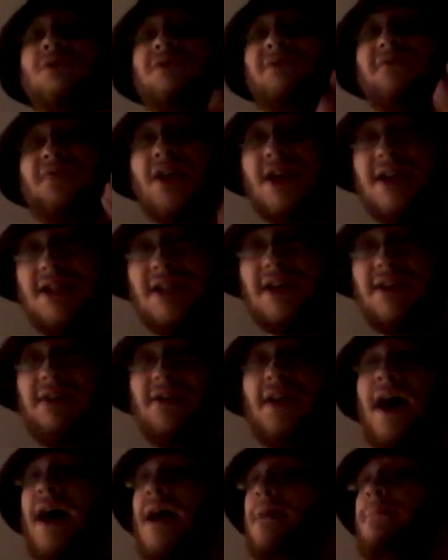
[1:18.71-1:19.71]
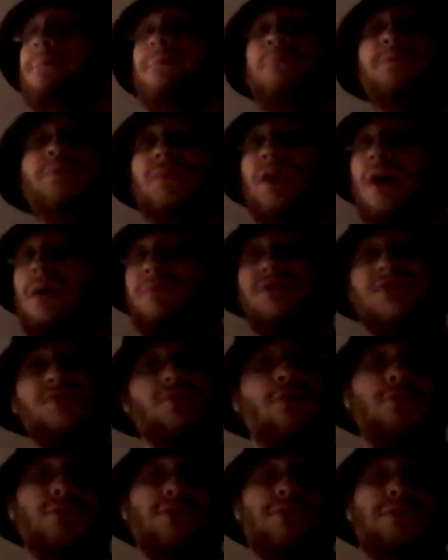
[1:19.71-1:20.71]
Which if they did that, I'm
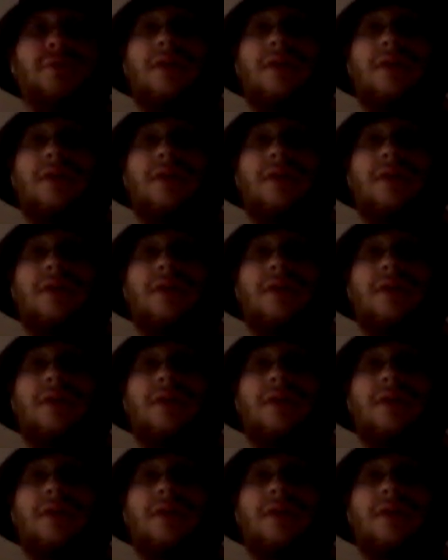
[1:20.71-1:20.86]
sold.